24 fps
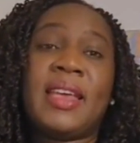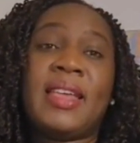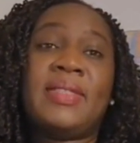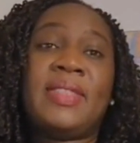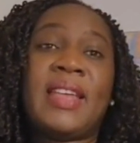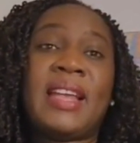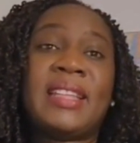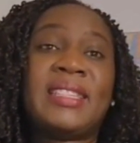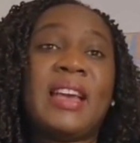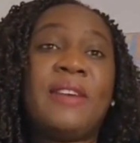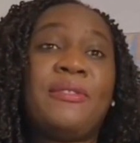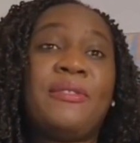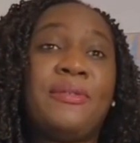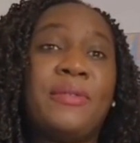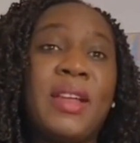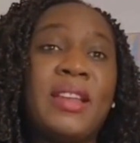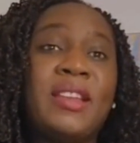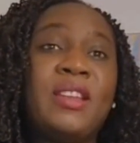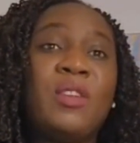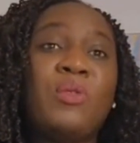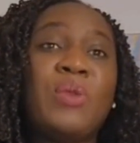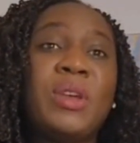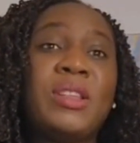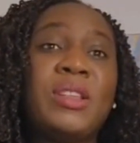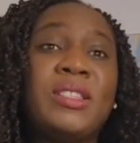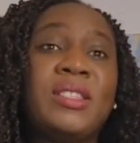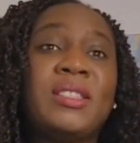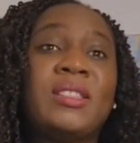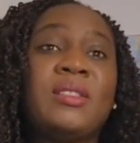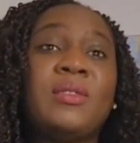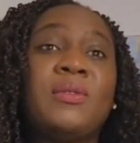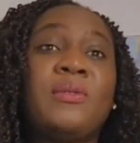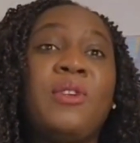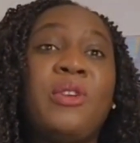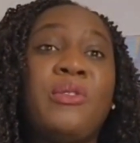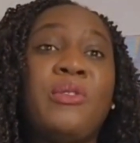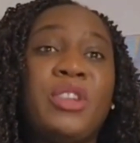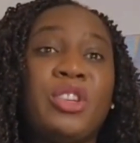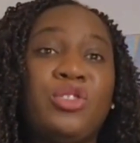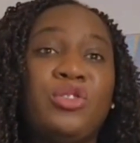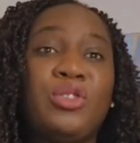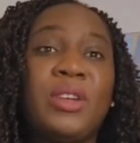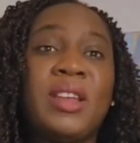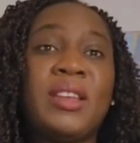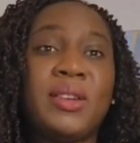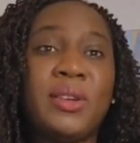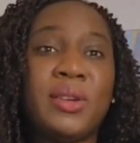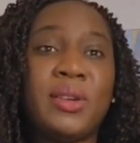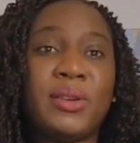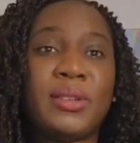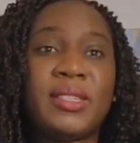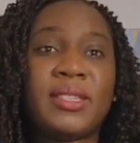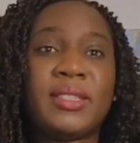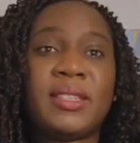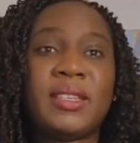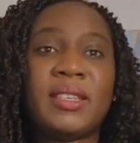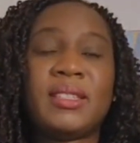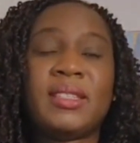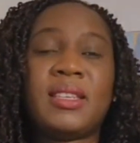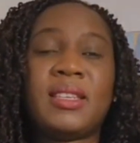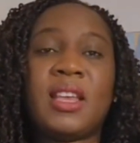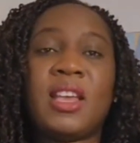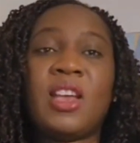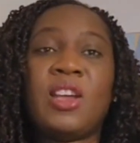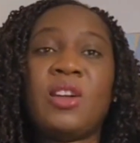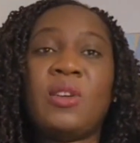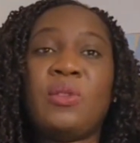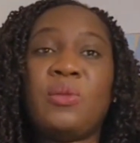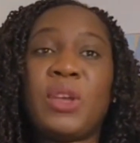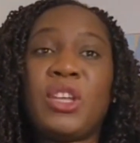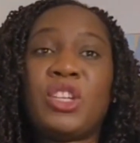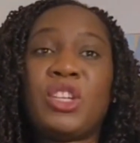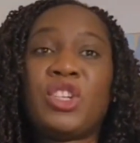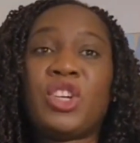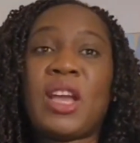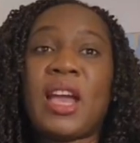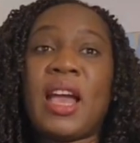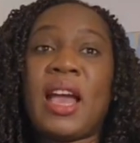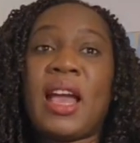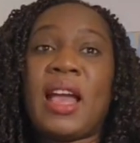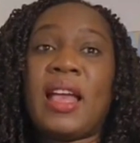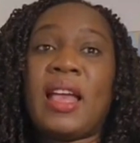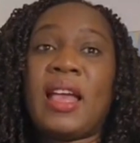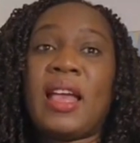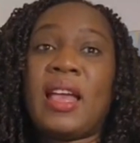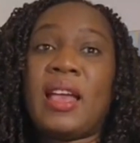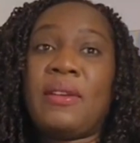that are friendly with foreign trained nurses, which are,